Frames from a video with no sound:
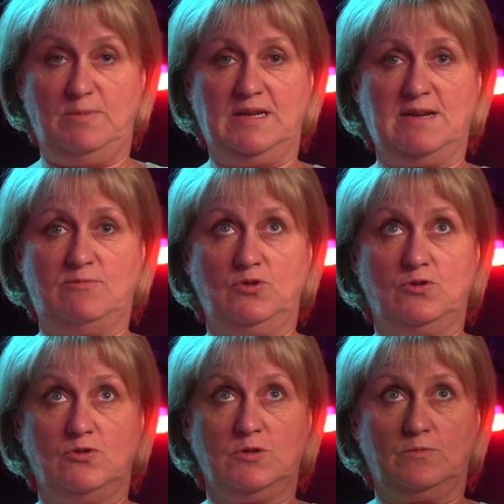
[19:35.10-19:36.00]
big double
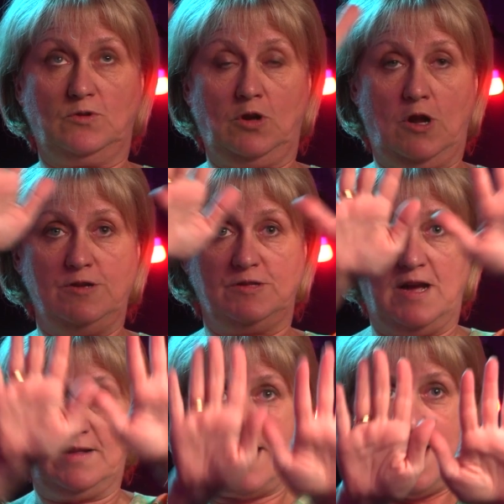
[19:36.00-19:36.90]
doors closed
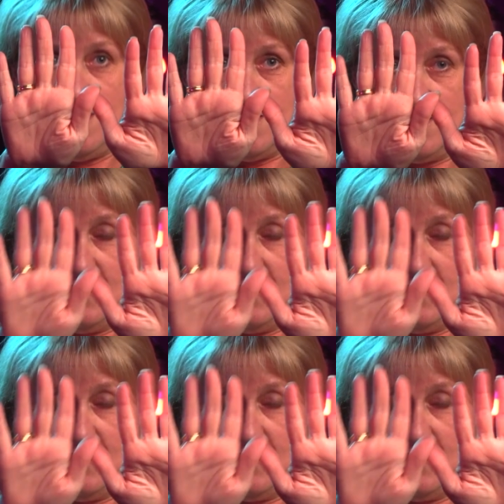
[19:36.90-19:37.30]
like that.